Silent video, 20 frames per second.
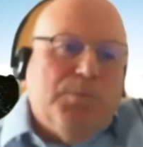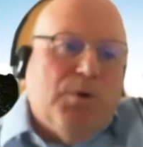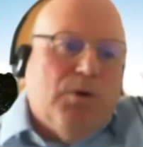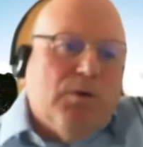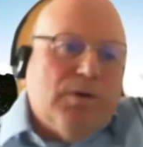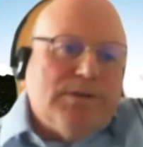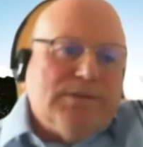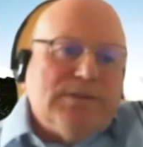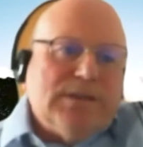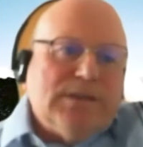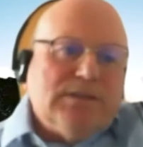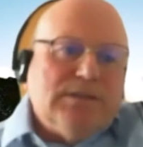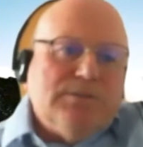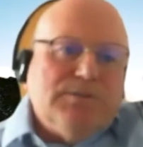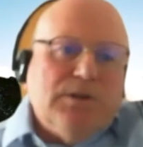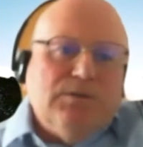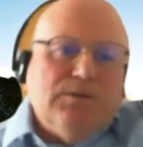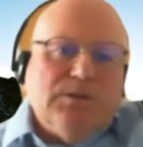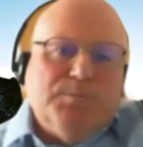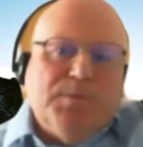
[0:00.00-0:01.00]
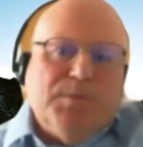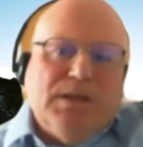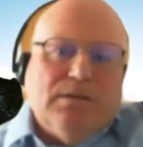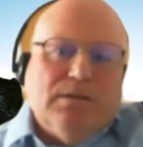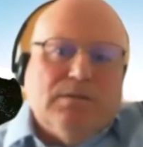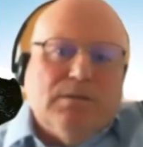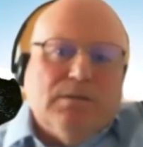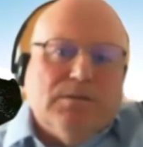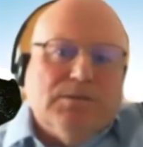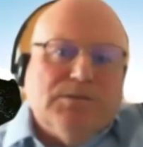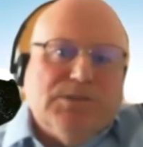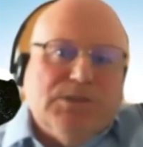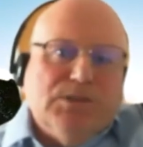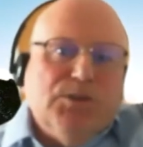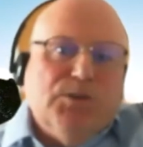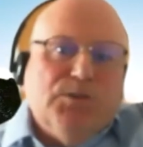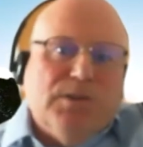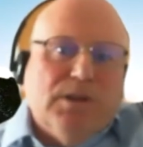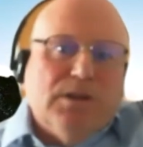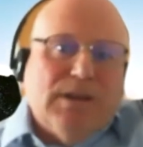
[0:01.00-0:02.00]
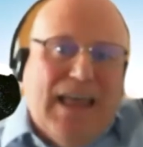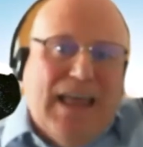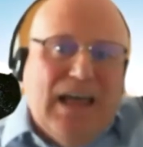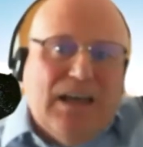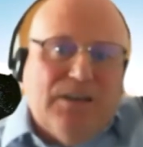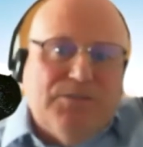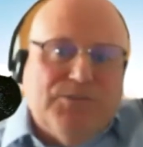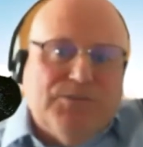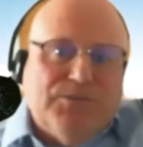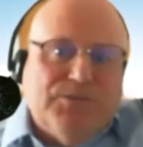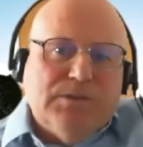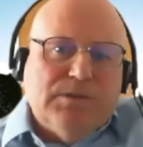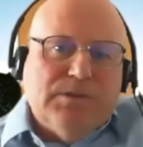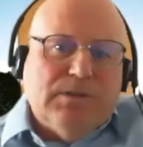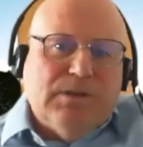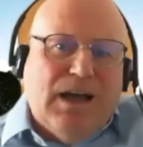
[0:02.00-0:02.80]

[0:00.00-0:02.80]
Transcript: politics have always been to the left,